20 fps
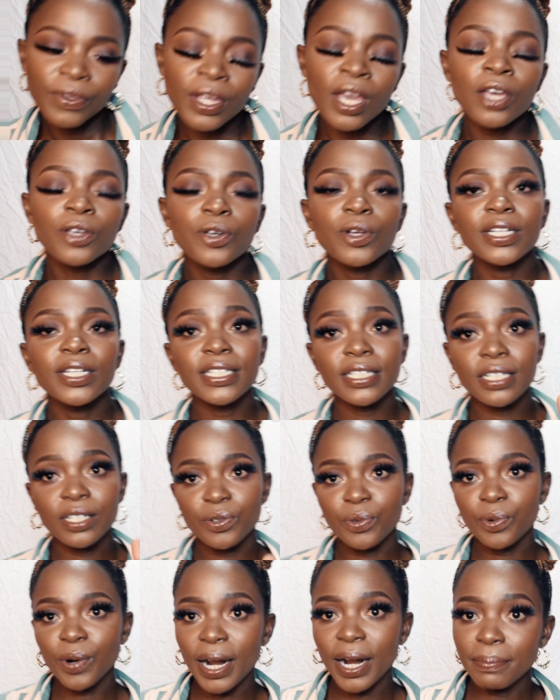You only need
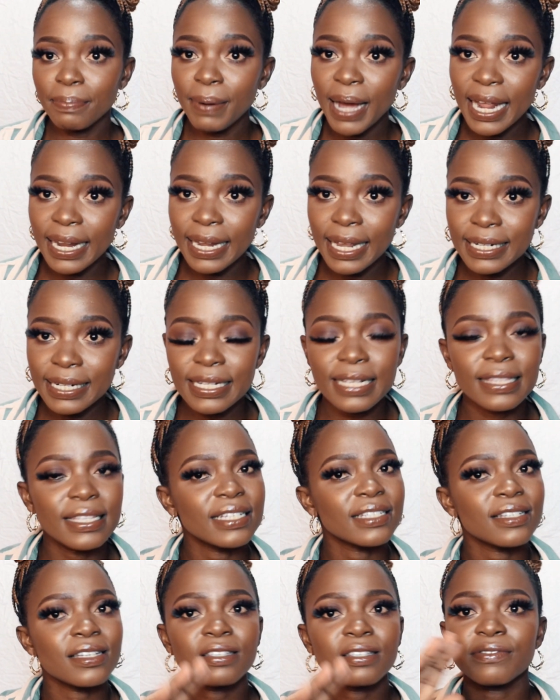one palette and
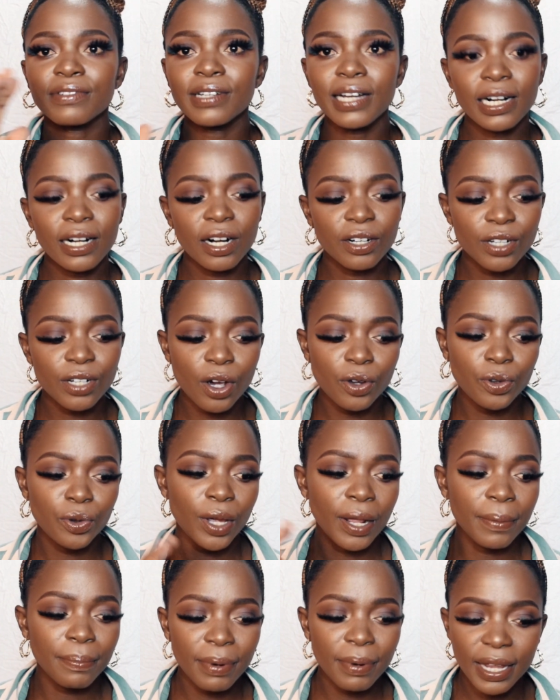then just figure out how you
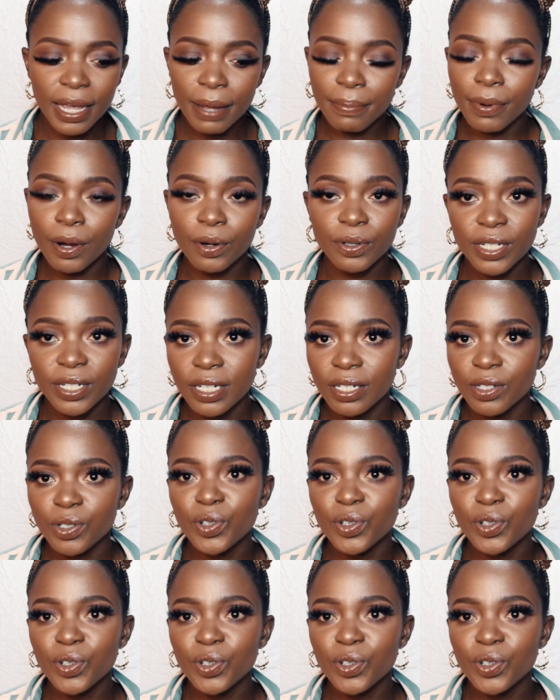can play about it.